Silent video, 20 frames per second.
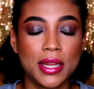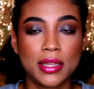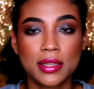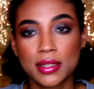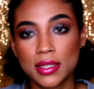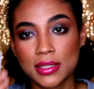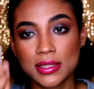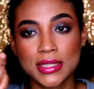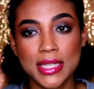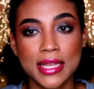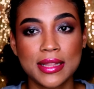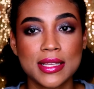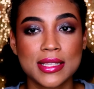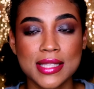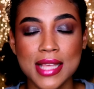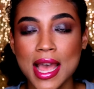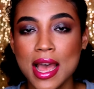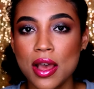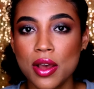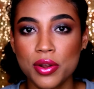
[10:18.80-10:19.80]
can take
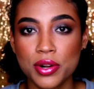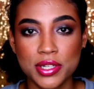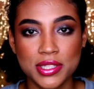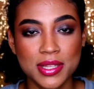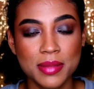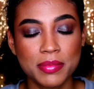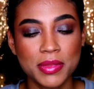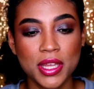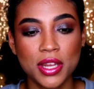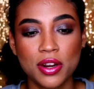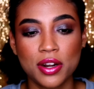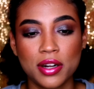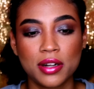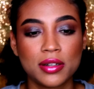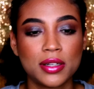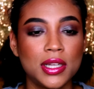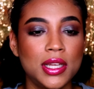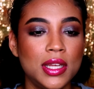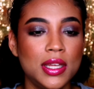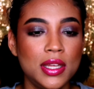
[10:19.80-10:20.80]
this out or something,
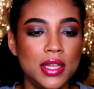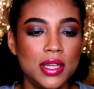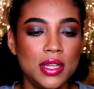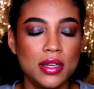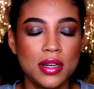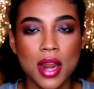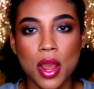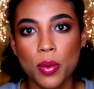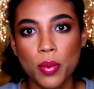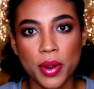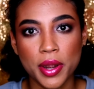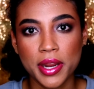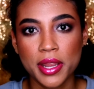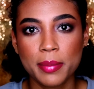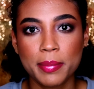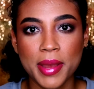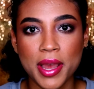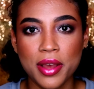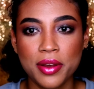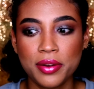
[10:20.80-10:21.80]
or not worry
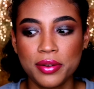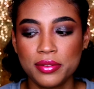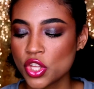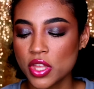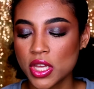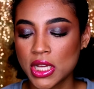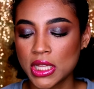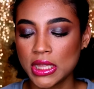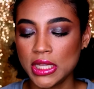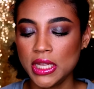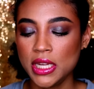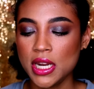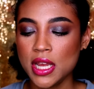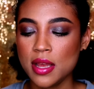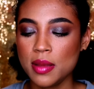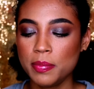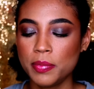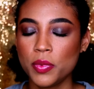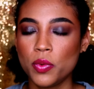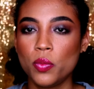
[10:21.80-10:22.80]
about. So the
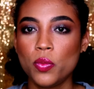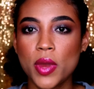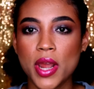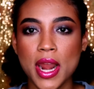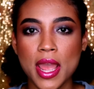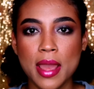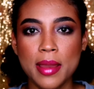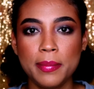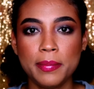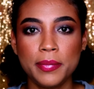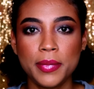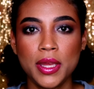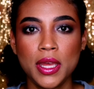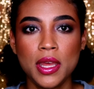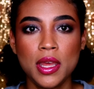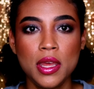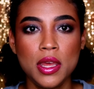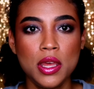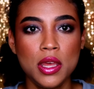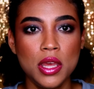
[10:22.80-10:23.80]
cleanup, when I'm
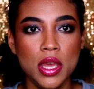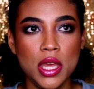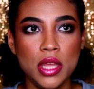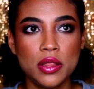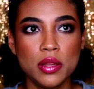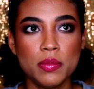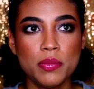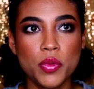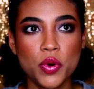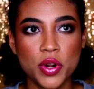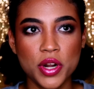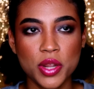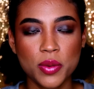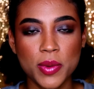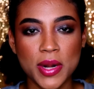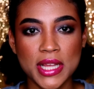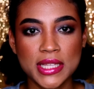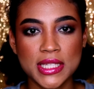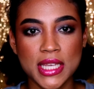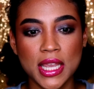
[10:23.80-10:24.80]
in the morning,
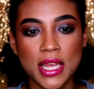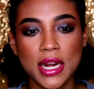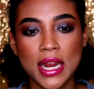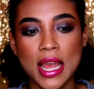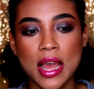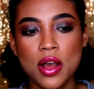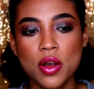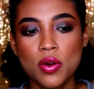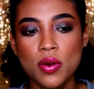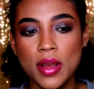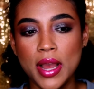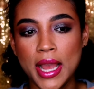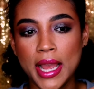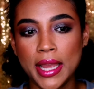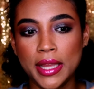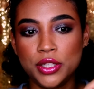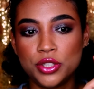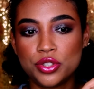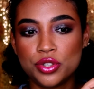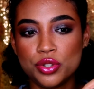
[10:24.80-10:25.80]
when I take it out,
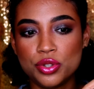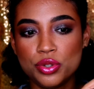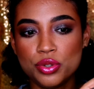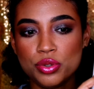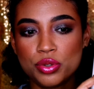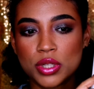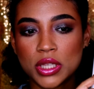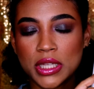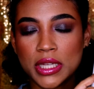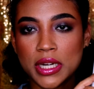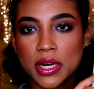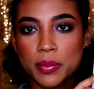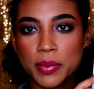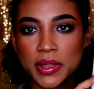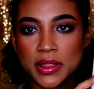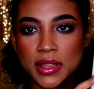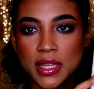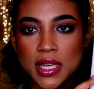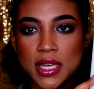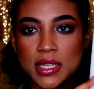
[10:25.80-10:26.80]
I do clean it
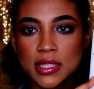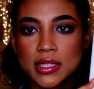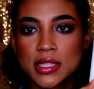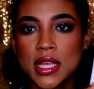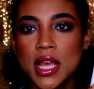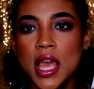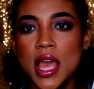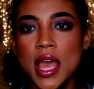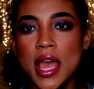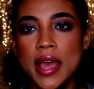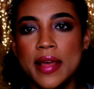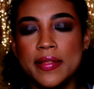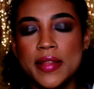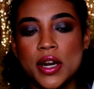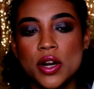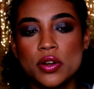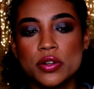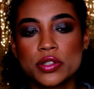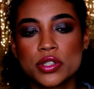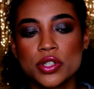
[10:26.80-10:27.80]
with this, and
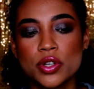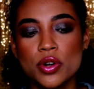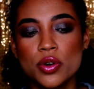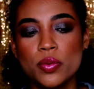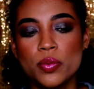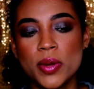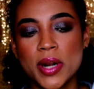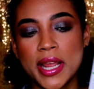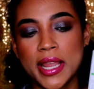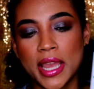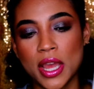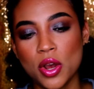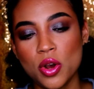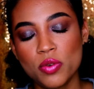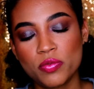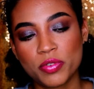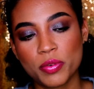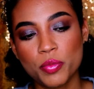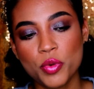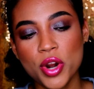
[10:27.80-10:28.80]
then also when I get
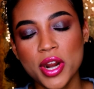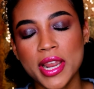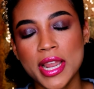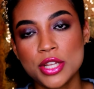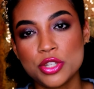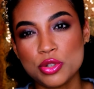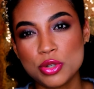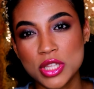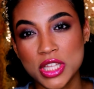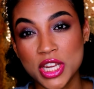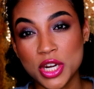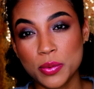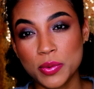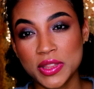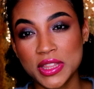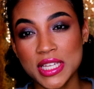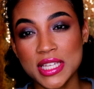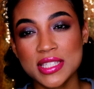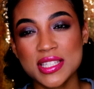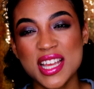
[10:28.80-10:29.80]
home from work, I do clean it
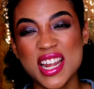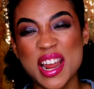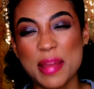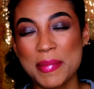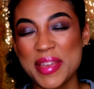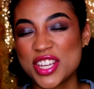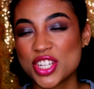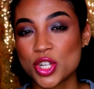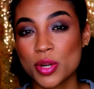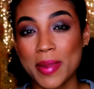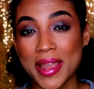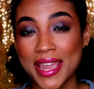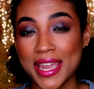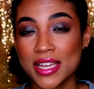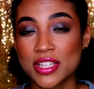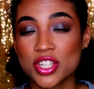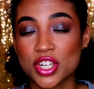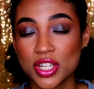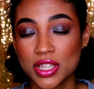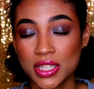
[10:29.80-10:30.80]
with this, and I make sure my
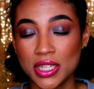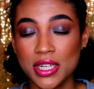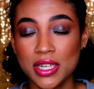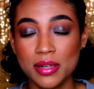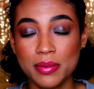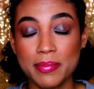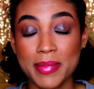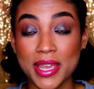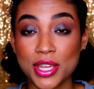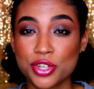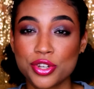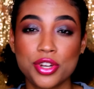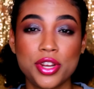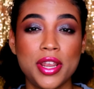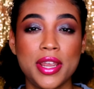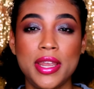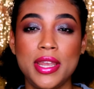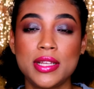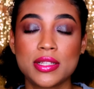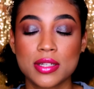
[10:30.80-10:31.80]
hands are clean. Make sure
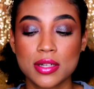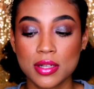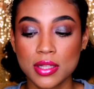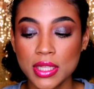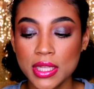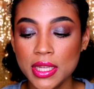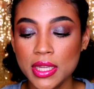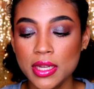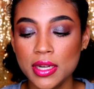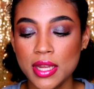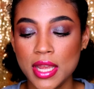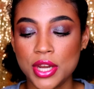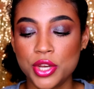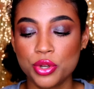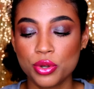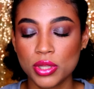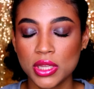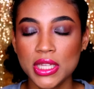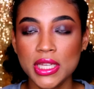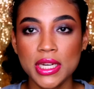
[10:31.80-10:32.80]
your hands are clean and
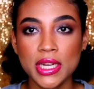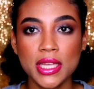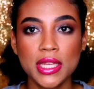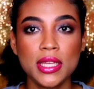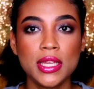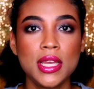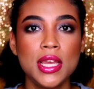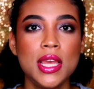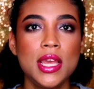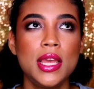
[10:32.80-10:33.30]
you clean it.